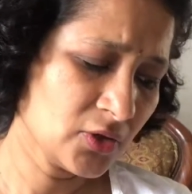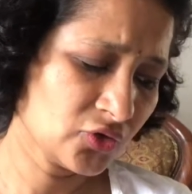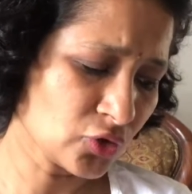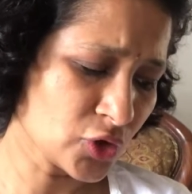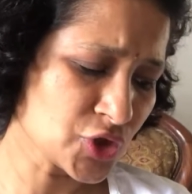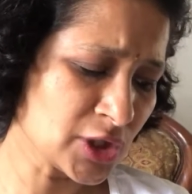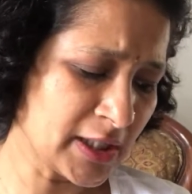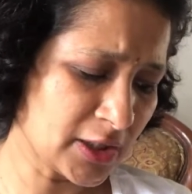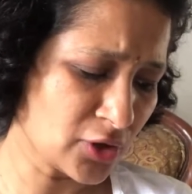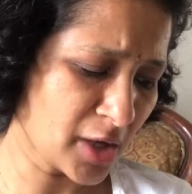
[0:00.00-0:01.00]
social,
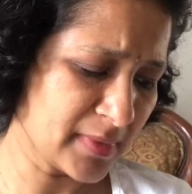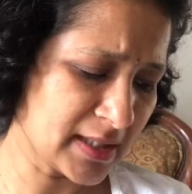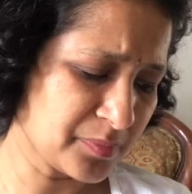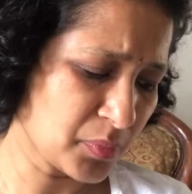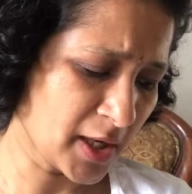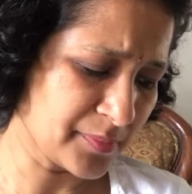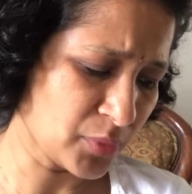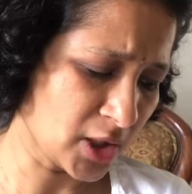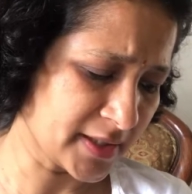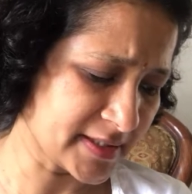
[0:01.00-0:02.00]
economic, and
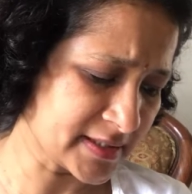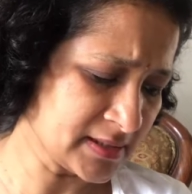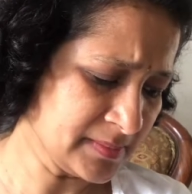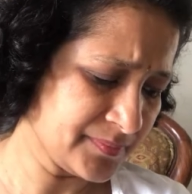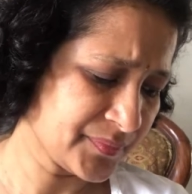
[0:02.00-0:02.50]
political,